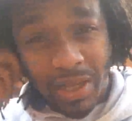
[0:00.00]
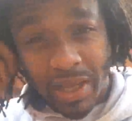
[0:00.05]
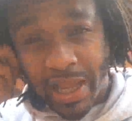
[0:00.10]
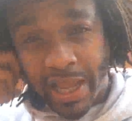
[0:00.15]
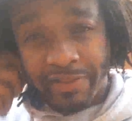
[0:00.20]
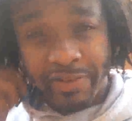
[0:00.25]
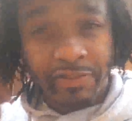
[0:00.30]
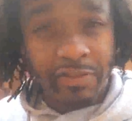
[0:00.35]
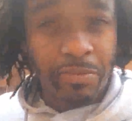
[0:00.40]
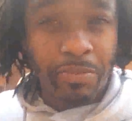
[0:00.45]
I
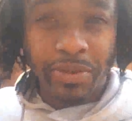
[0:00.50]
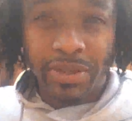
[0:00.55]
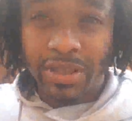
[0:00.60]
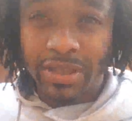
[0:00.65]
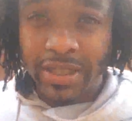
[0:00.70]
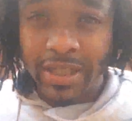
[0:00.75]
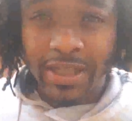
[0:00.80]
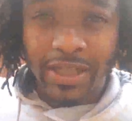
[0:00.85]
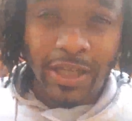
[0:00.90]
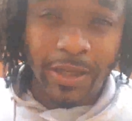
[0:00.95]
haven't even put
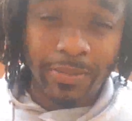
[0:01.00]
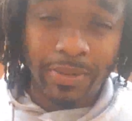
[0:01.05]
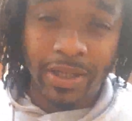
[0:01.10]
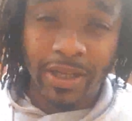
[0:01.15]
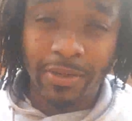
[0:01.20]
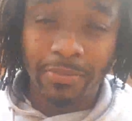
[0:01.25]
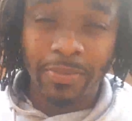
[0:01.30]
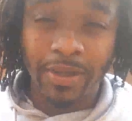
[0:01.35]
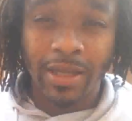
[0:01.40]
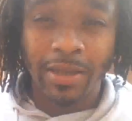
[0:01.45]
the link up
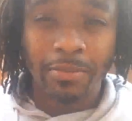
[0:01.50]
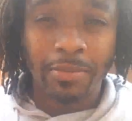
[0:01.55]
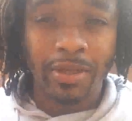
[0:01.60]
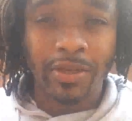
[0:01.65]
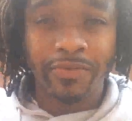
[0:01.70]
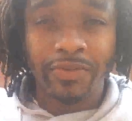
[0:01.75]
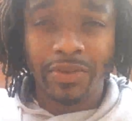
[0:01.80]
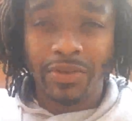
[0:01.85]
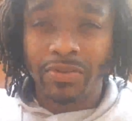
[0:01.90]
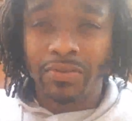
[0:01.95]
yet, man,
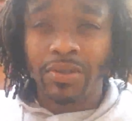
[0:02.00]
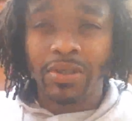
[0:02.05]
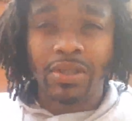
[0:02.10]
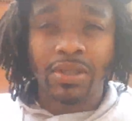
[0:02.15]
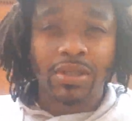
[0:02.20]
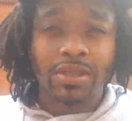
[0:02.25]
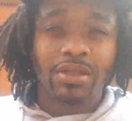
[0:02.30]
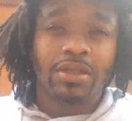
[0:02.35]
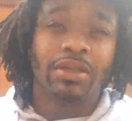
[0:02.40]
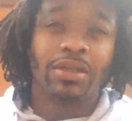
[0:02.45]
but if you
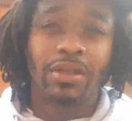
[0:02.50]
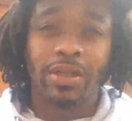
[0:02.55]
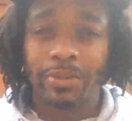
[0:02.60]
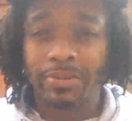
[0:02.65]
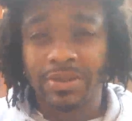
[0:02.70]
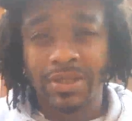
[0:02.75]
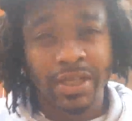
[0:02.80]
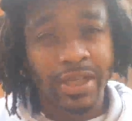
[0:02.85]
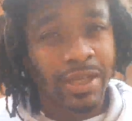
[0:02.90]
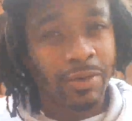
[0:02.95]
know what
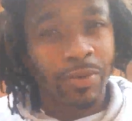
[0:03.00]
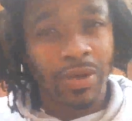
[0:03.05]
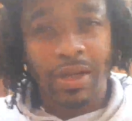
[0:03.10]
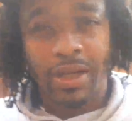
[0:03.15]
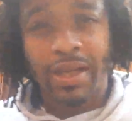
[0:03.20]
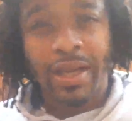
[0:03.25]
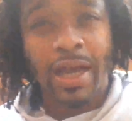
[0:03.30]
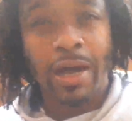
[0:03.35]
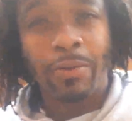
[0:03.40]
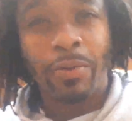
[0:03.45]
I'm saying, want
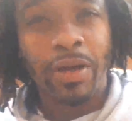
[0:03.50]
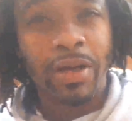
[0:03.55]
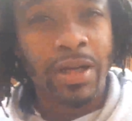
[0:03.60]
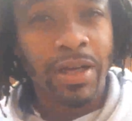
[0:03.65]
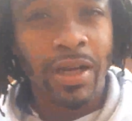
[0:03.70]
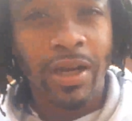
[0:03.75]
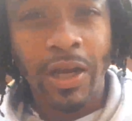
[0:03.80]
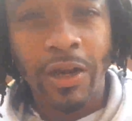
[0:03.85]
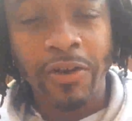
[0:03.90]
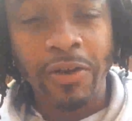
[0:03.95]
to cop one
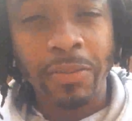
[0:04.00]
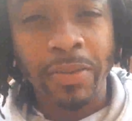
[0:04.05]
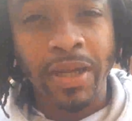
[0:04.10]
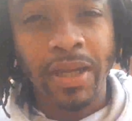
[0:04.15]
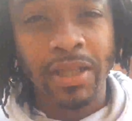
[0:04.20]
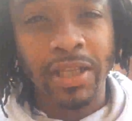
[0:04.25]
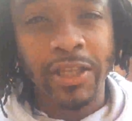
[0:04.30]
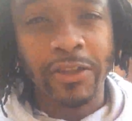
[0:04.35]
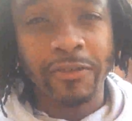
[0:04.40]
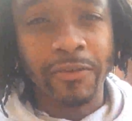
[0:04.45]
in a hurry,
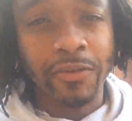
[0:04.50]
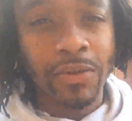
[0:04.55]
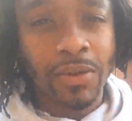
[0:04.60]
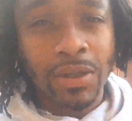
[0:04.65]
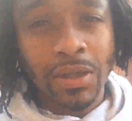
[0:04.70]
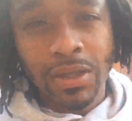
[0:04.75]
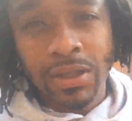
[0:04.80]
man, leave